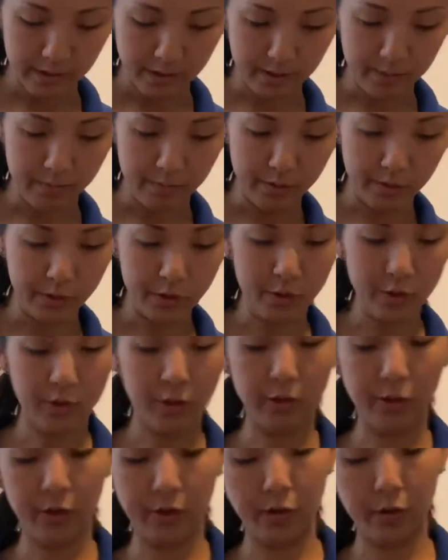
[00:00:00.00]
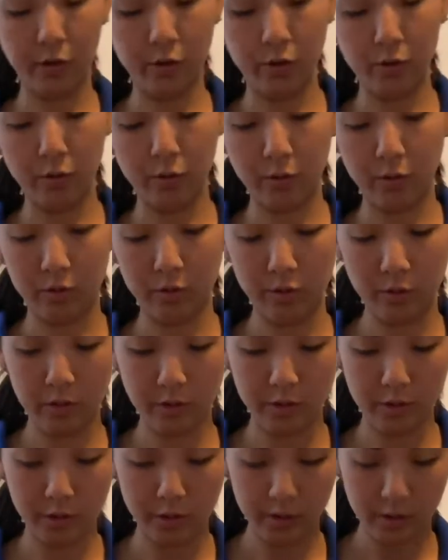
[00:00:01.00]
I'm going to show you
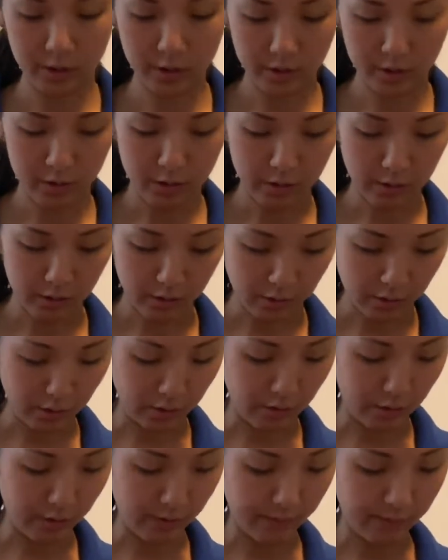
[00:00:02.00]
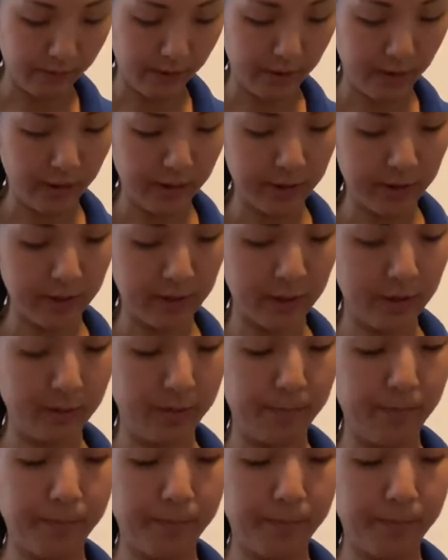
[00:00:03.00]
all of these